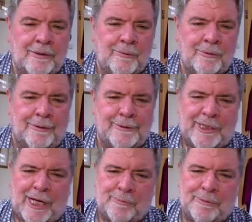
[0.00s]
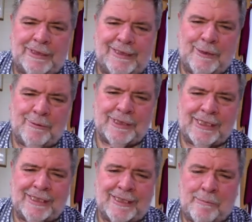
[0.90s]
When I was a young priest, there was a
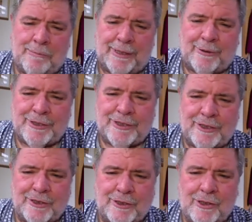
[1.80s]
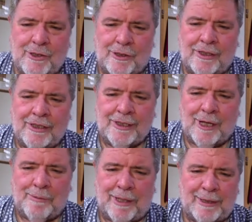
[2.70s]
contemporary Christian song
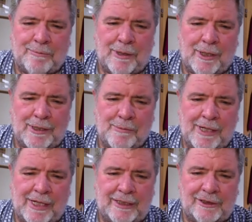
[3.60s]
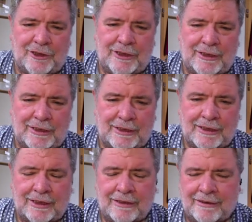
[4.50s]
about the blind man and
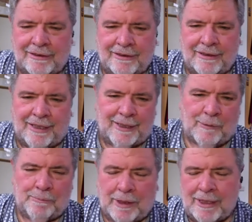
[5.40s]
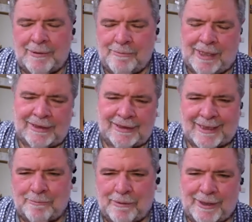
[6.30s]
Jesus. A blind man
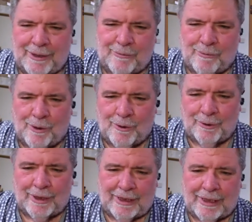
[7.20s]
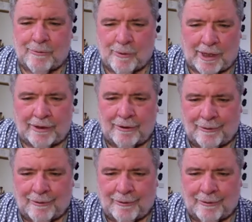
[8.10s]
sat by the road and he cried,